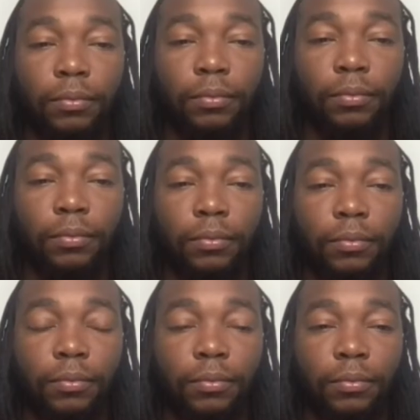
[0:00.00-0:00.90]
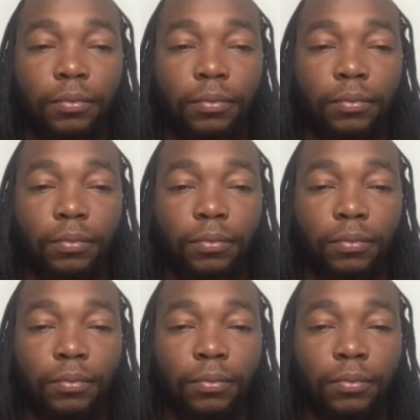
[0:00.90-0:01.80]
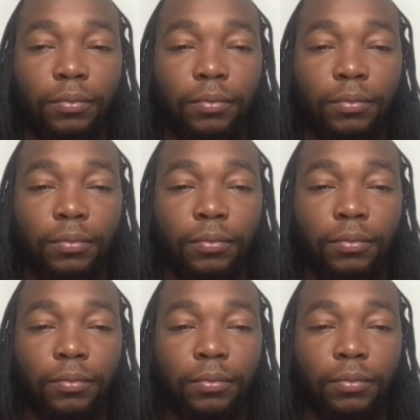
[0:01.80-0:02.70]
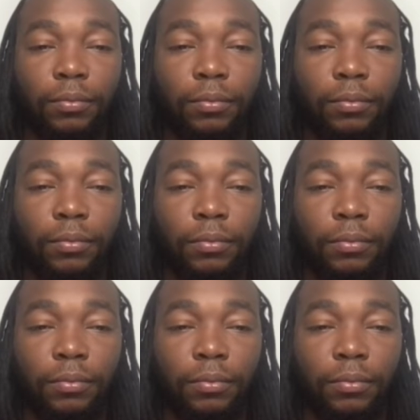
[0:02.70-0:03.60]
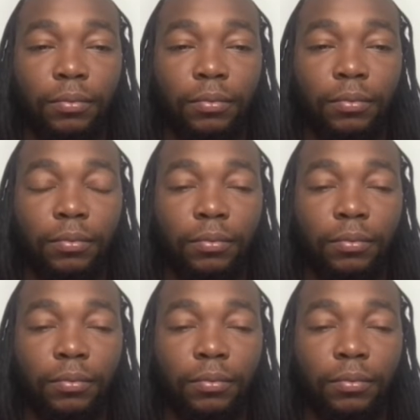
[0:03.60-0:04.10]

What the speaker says: The person shown says nothing.